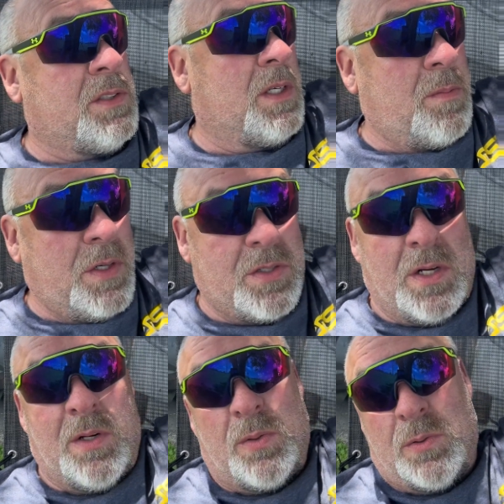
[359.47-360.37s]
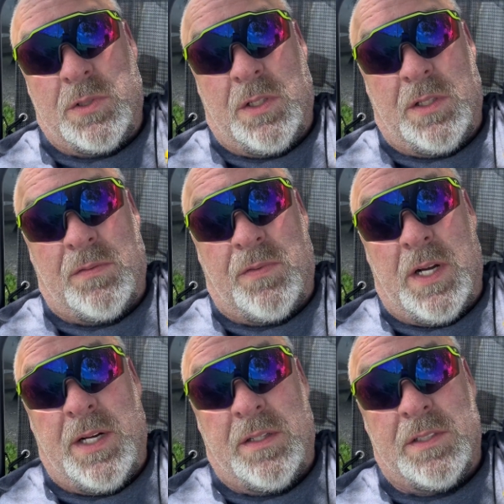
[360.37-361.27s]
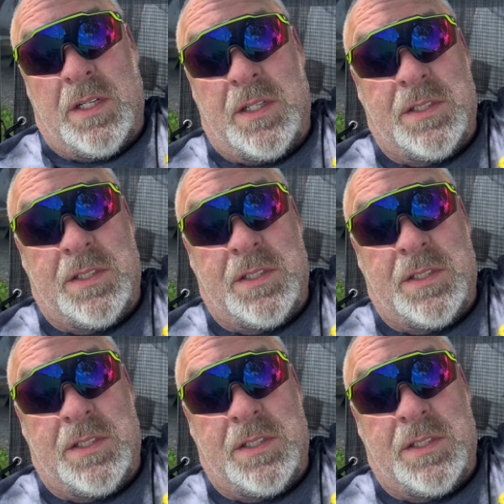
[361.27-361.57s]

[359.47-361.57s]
I'm going to try to hold you at the fire and talk